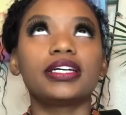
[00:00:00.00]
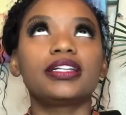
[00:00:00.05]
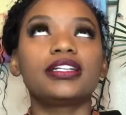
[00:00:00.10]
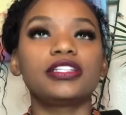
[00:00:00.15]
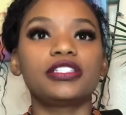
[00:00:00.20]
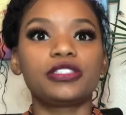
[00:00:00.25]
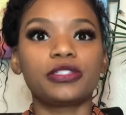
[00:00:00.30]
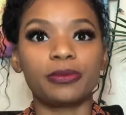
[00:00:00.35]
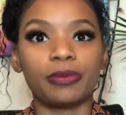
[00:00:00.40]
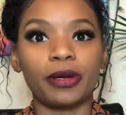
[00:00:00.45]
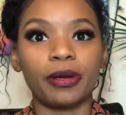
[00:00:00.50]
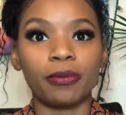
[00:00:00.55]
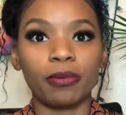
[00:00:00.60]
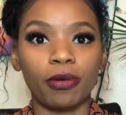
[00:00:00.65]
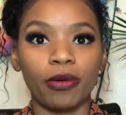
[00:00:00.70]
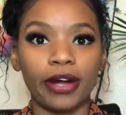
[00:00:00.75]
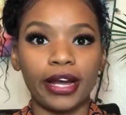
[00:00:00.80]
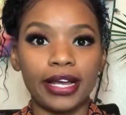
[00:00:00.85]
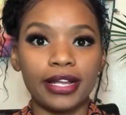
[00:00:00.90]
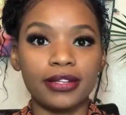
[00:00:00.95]
super
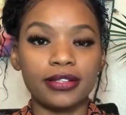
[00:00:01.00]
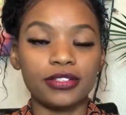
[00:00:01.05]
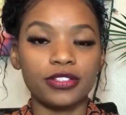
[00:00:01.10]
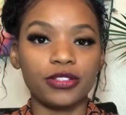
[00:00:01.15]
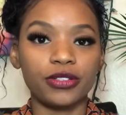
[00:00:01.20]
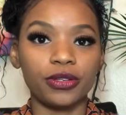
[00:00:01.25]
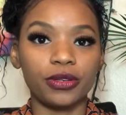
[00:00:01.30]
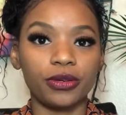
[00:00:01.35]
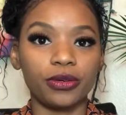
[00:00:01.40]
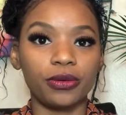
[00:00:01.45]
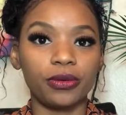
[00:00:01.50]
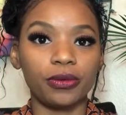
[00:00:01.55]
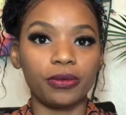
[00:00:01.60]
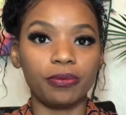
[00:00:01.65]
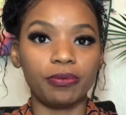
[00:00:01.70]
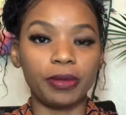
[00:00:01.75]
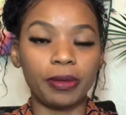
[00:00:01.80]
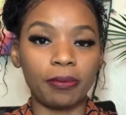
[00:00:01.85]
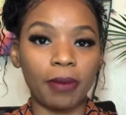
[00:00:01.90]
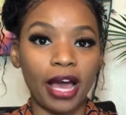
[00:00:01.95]
important to
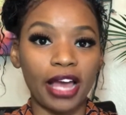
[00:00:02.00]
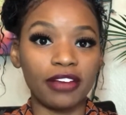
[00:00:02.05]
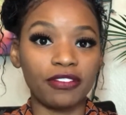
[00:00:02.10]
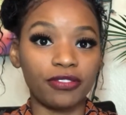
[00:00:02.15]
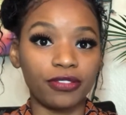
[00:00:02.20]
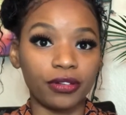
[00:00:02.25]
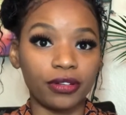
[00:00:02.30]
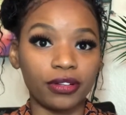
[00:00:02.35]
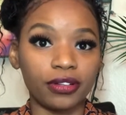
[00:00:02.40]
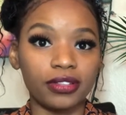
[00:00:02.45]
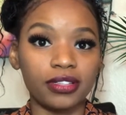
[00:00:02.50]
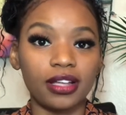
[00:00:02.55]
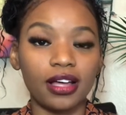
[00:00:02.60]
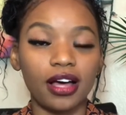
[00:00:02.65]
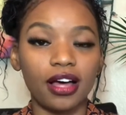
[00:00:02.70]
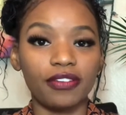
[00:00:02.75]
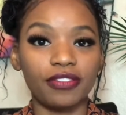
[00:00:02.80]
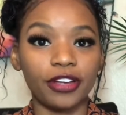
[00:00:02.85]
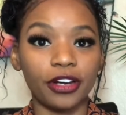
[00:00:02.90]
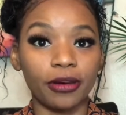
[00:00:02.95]
be mindful
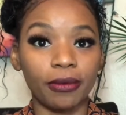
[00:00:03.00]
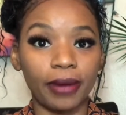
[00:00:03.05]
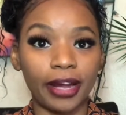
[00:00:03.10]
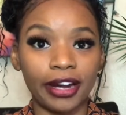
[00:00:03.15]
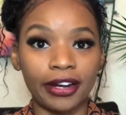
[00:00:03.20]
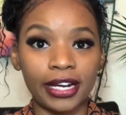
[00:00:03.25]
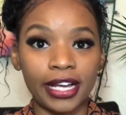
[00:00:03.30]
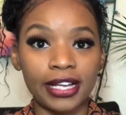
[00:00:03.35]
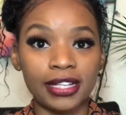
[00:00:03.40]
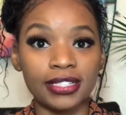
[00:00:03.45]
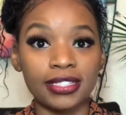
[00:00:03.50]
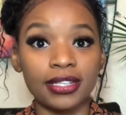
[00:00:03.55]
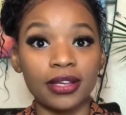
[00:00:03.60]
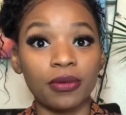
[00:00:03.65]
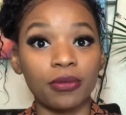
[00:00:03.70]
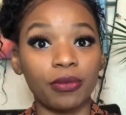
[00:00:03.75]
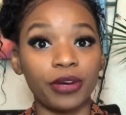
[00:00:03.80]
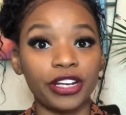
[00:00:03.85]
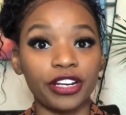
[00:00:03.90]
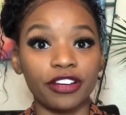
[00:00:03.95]
of your awareness,
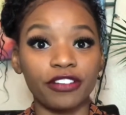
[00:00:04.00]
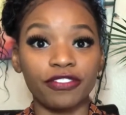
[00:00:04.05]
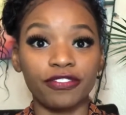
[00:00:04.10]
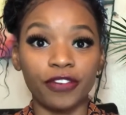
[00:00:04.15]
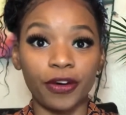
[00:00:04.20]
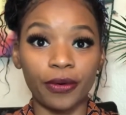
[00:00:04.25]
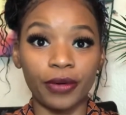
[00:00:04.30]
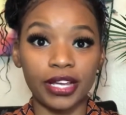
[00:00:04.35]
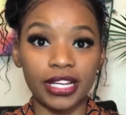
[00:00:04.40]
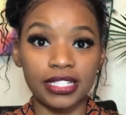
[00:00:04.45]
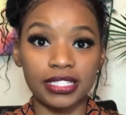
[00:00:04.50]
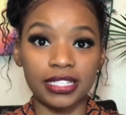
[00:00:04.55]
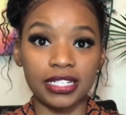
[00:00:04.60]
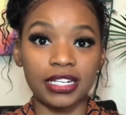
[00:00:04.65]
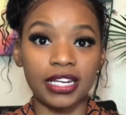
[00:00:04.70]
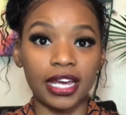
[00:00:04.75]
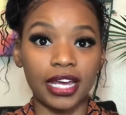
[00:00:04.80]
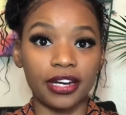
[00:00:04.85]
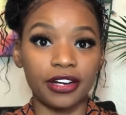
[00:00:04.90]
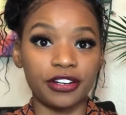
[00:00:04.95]
where your focus
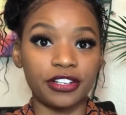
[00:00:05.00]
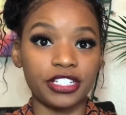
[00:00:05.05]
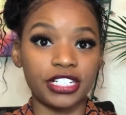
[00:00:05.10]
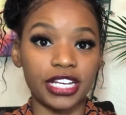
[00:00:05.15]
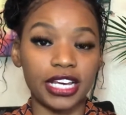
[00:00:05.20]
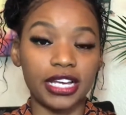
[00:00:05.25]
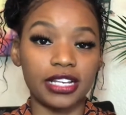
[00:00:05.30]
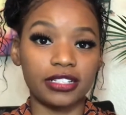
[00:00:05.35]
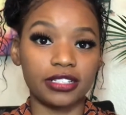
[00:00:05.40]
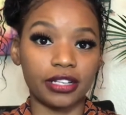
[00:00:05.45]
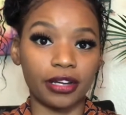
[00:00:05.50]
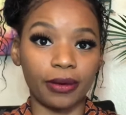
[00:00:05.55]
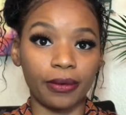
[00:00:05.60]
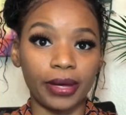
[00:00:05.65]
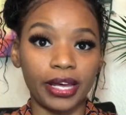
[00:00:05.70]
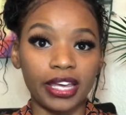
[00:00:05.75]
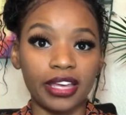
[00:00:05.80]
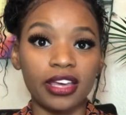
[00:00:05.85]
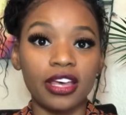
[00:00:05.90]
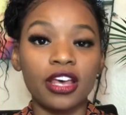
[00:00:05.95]
and energy is
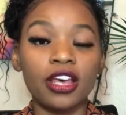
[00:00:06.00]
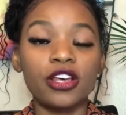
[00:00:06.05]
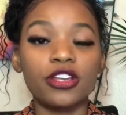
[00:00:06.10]
going.